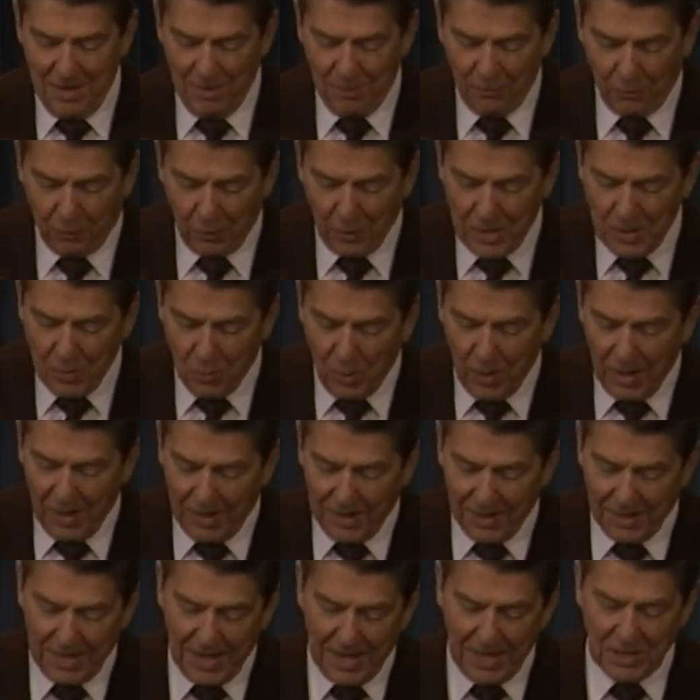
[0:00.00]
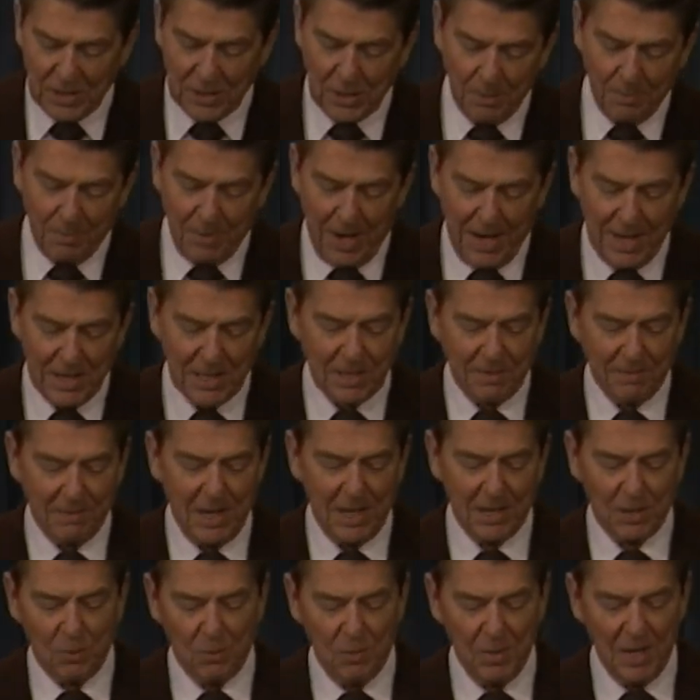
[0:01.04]
freewheeling days of the past, have
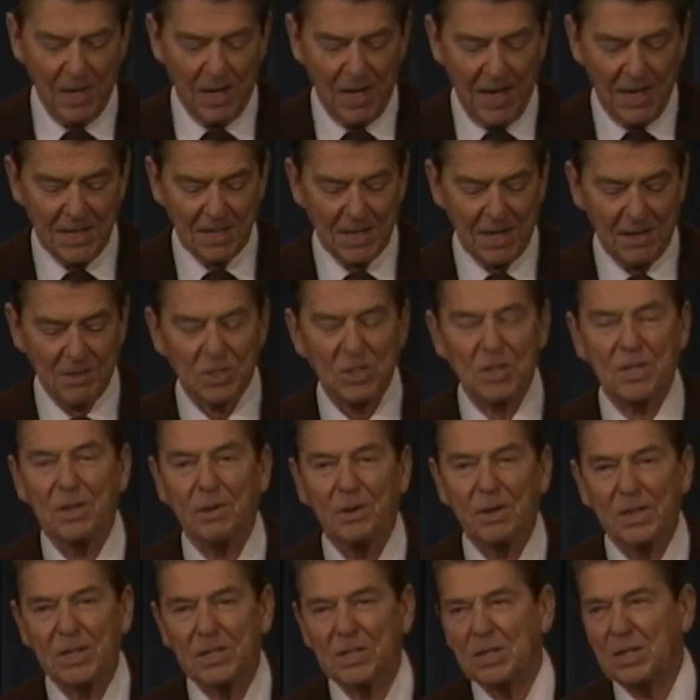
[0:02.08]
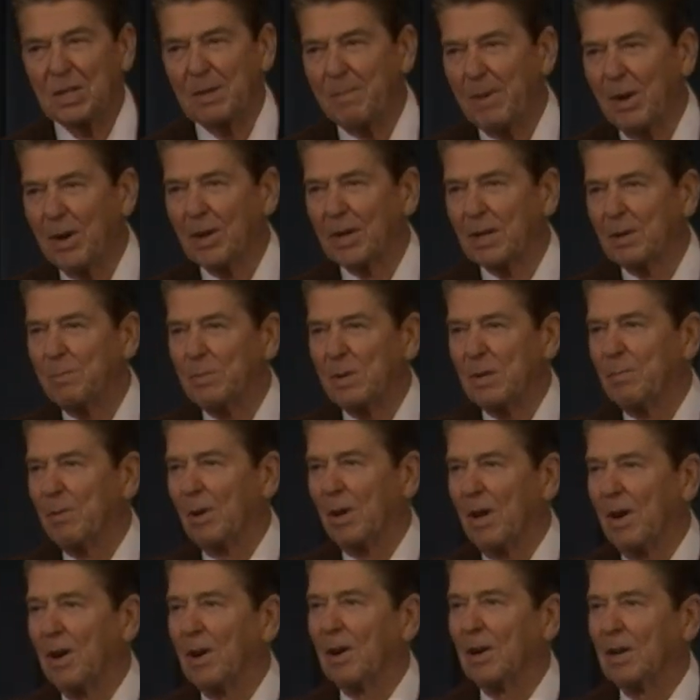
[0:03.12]
got to realize how serious the American
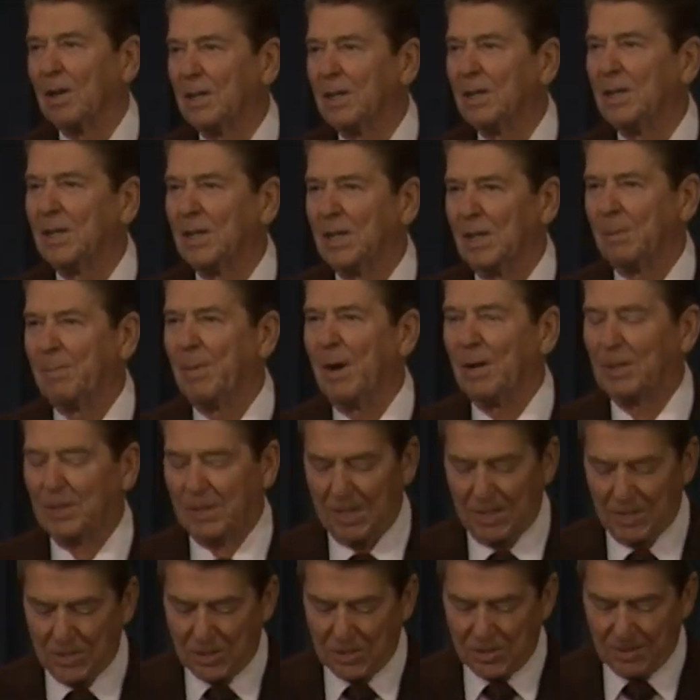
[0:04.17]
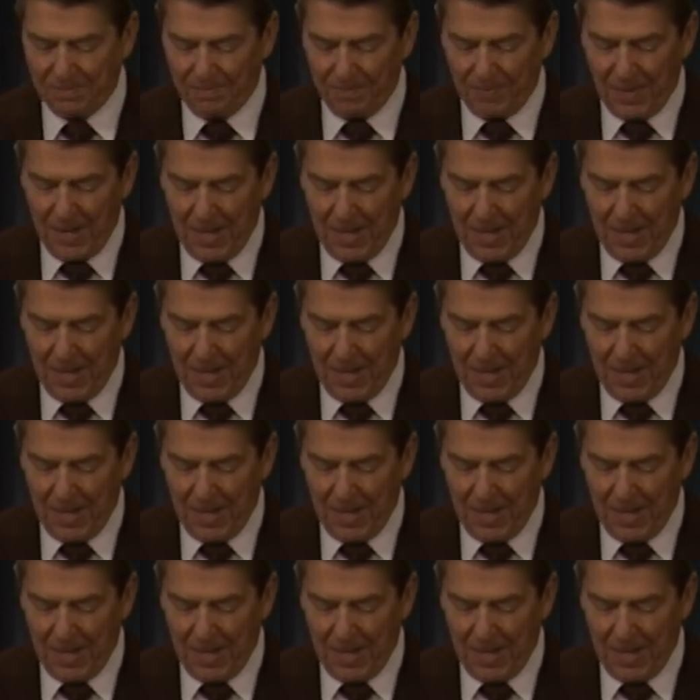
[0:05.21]
people are about this.